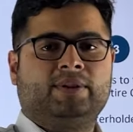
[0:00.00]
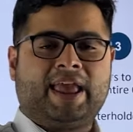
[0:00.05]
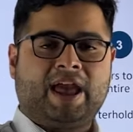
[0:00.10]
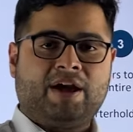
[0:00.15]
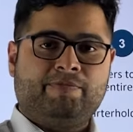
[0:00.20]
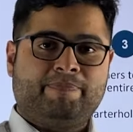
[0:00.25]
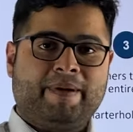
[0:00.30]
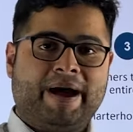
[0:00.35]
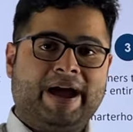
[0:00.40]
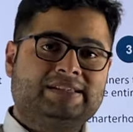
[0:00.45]
They
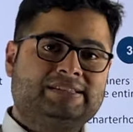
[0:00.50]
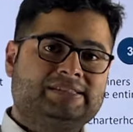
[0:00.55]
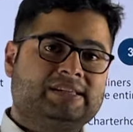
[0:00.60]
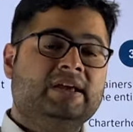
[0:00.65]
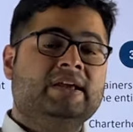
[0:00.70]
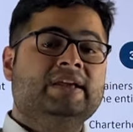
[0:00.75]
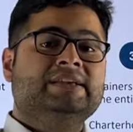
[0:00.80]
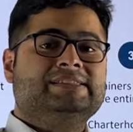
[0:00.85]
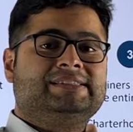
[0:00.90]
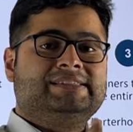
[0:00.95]
have passed
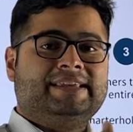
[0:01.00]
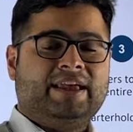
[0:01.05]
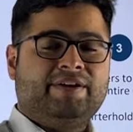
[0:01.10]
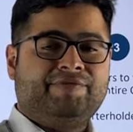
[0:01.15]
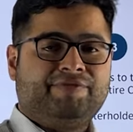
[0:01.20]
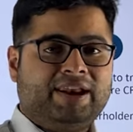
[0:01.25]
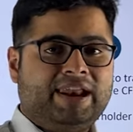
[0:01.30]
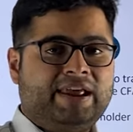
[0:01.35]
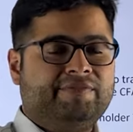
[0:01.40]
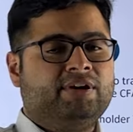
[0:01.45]

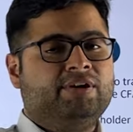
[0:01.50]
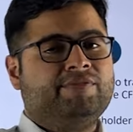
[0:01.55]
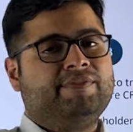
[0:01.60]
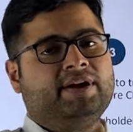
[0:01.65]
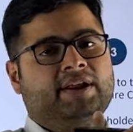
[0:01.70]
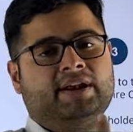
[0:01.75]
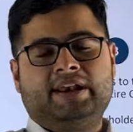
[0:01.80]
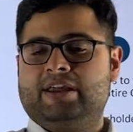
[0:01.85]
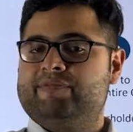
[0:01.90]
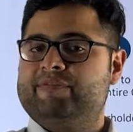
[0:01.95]
CFA level
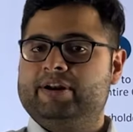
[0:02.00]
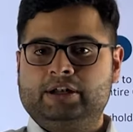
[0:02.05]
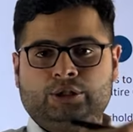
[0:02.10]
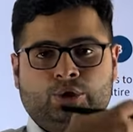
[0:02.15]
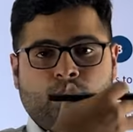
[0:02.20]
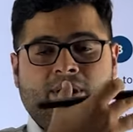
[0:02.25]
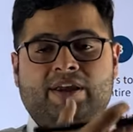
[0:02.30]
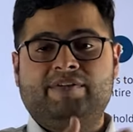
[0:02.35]
1, level 2,